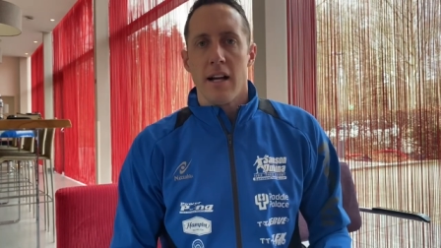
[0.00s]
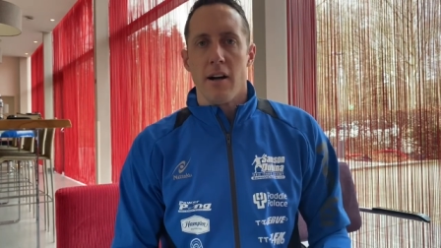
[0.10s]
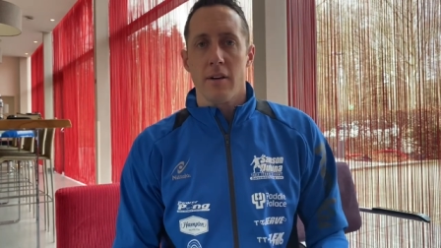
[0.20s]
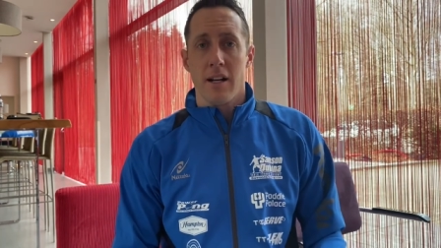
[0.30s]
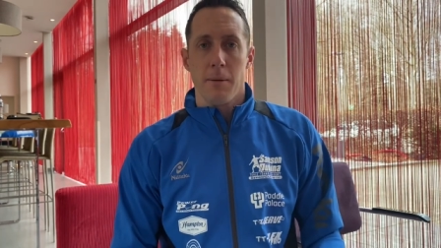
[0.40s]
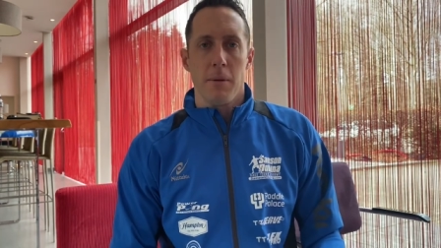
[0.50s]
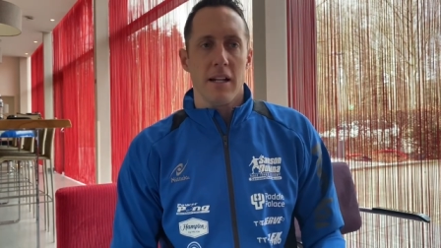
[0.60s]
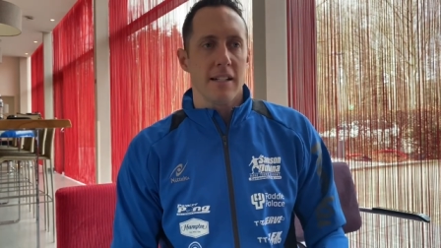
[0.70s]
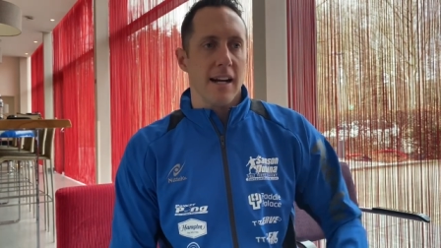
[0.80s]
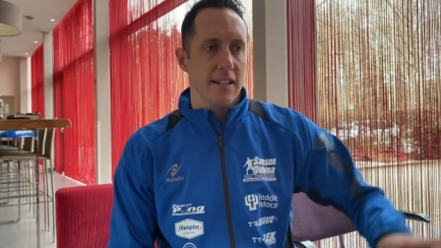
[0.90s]
How can I play
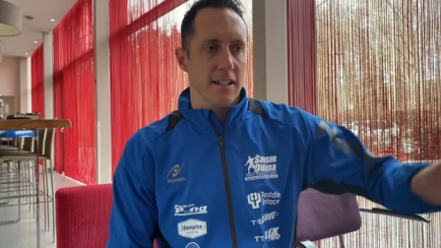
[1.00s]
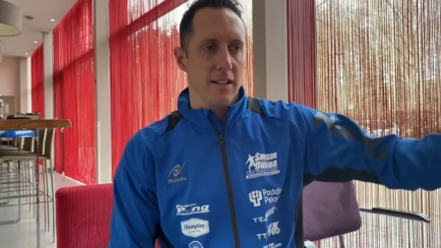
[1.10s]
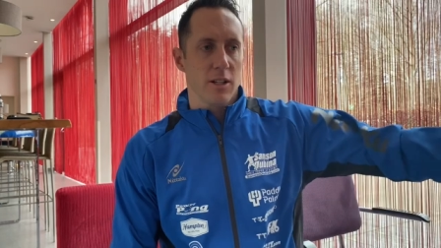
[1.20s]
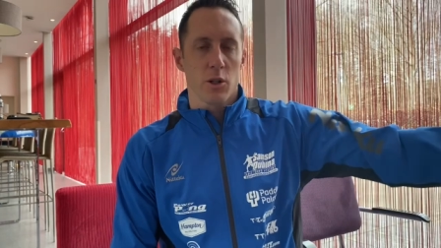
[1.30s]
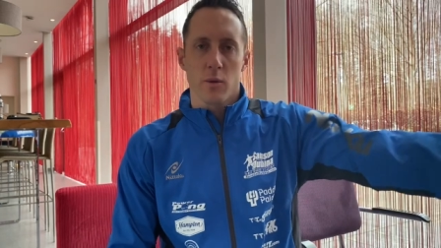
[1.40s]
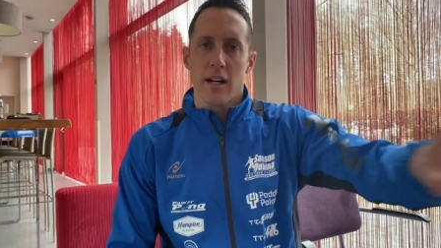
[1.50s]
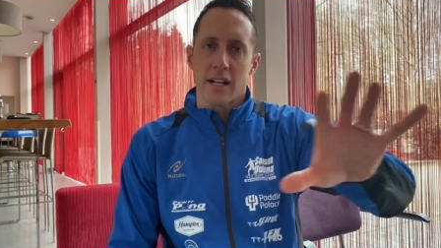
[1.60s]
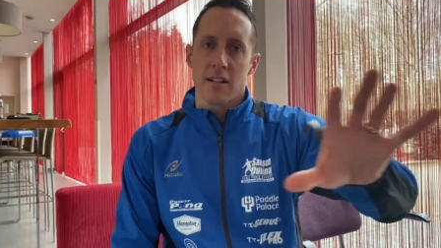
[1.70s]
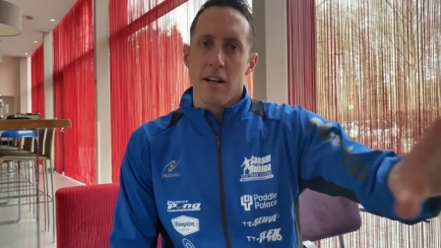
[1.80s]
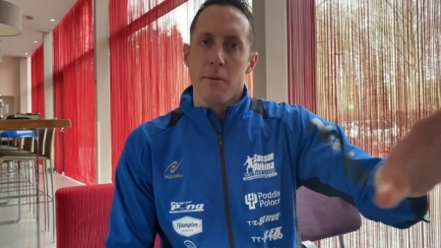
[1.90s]
tactically
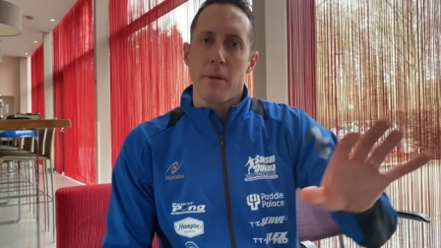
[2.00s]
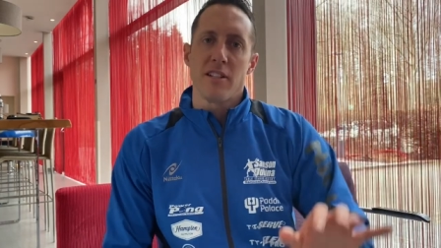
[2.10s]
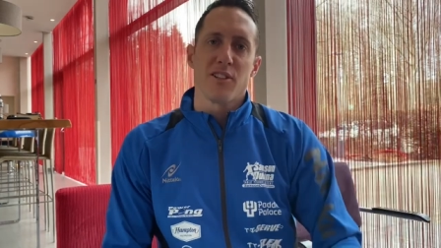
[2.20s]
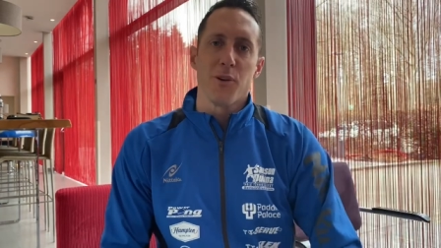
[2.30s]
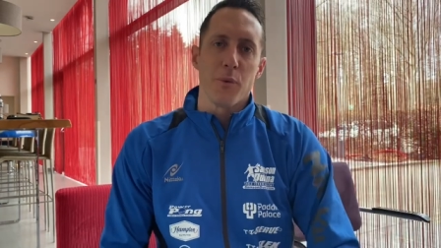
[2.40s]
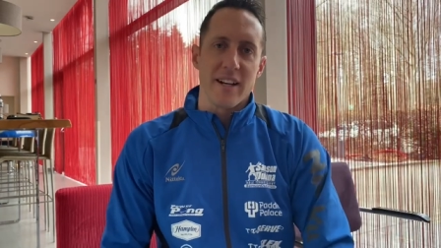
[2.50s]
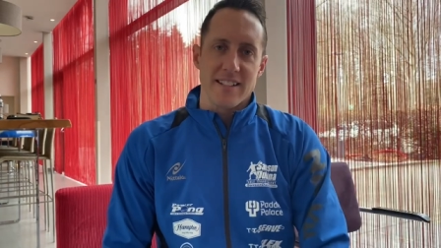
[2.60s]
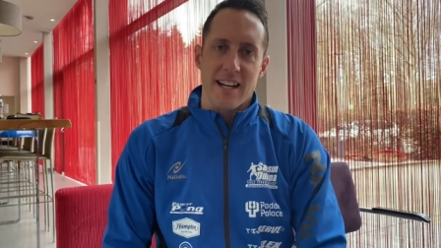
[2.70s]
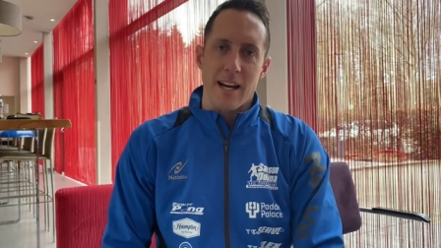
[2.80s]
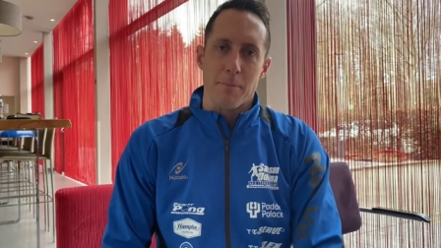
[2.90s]
correct based on what has
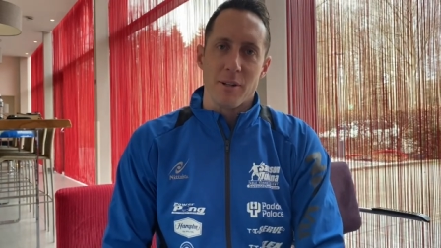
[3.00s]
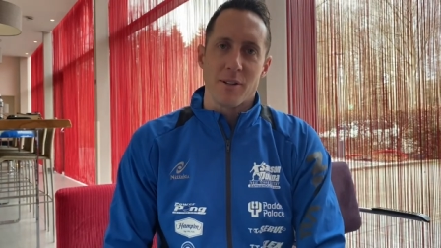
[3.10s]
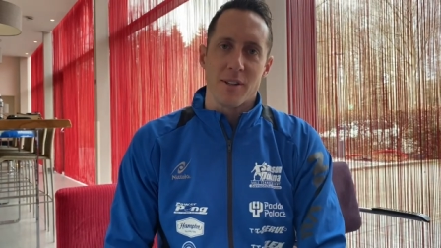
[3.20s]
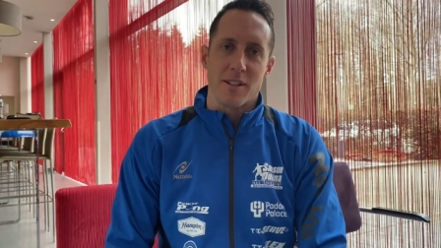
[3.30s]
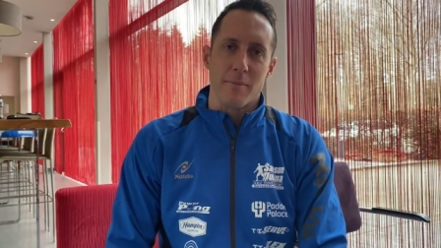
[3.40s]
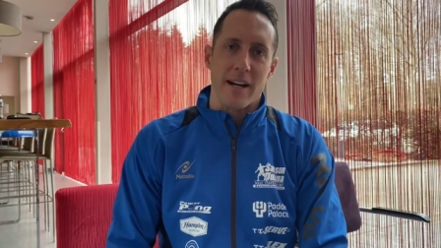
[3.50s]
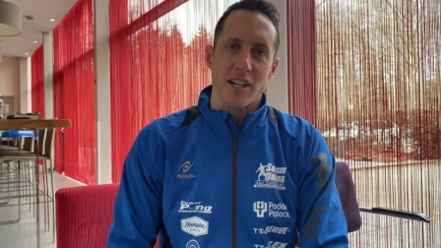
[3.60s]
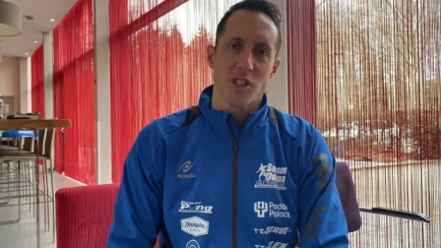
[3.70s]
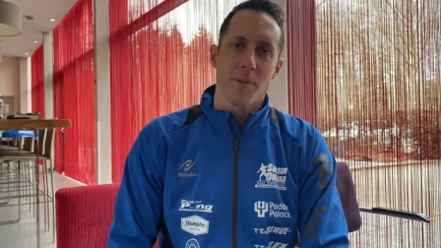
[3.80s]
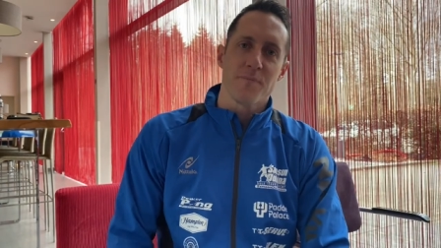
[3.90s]
happened during the match?